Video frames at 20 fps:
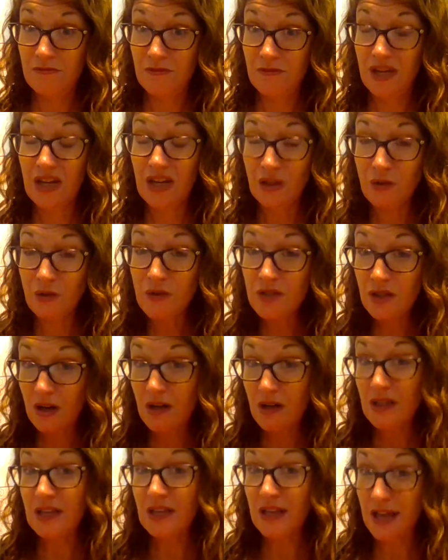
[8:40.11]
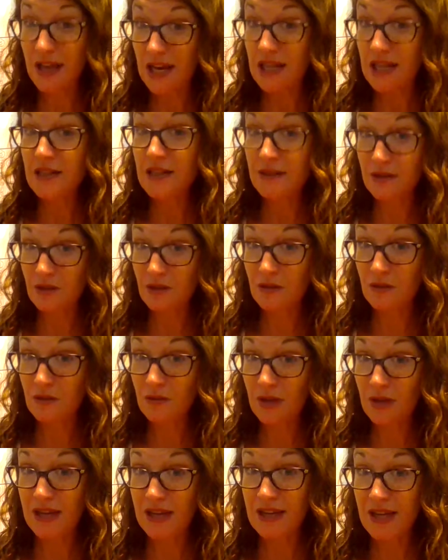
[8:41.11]
Can you start at 82
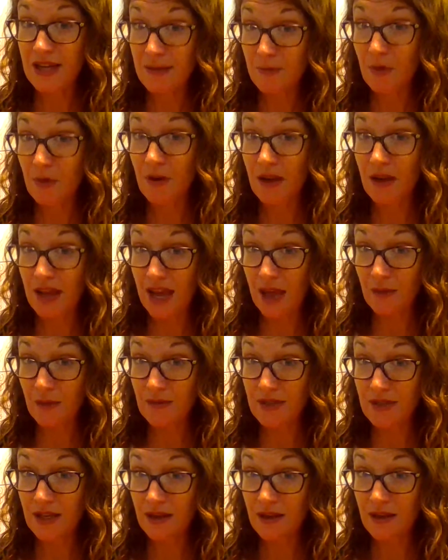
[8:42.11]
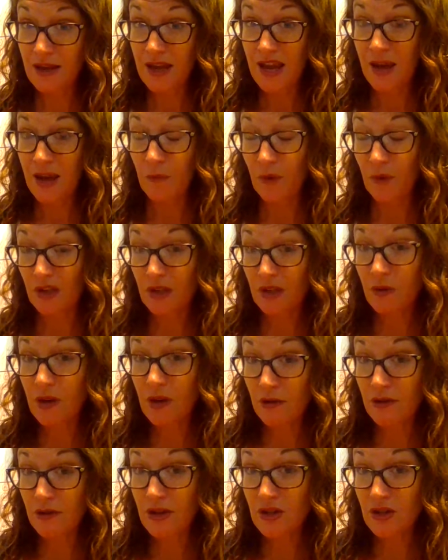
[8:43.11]
and keep on counting? And when you
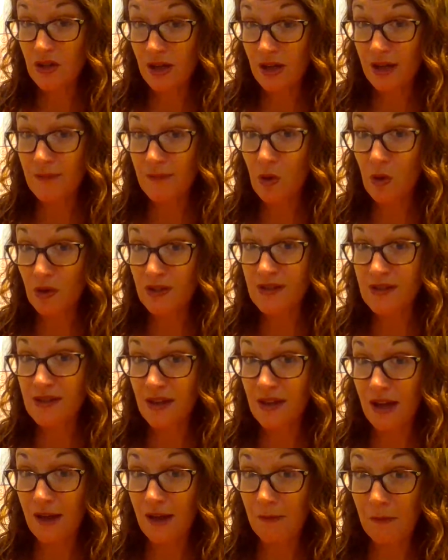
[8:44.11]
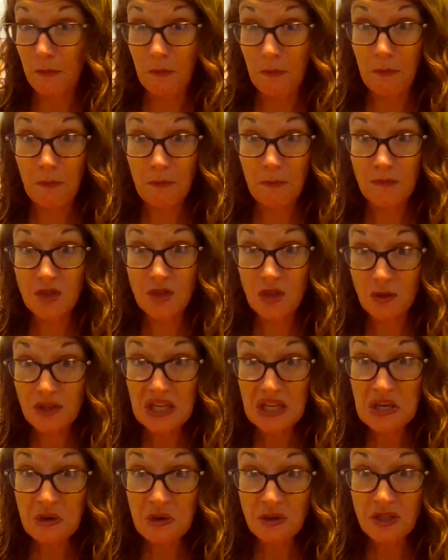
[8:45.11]
hear the chime, you can stop. Do you
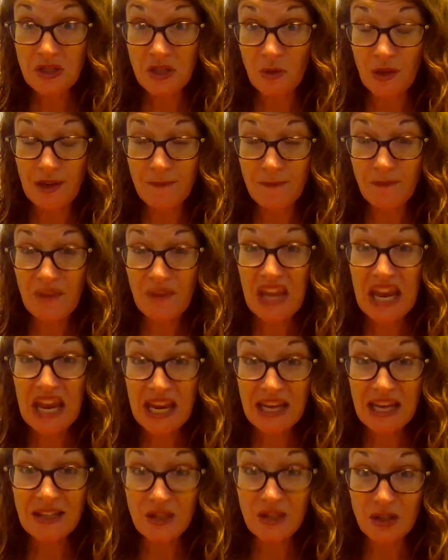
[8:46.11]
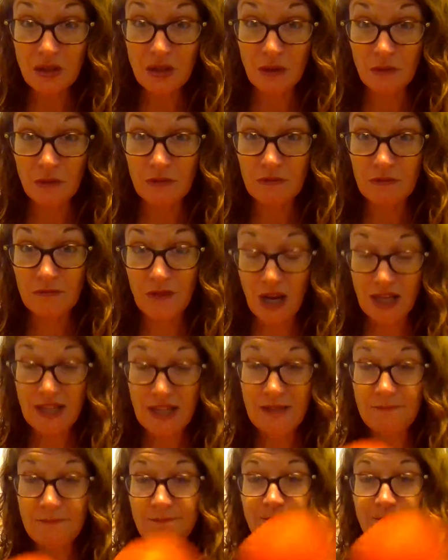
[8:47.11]
think you can do it? 82. Ready?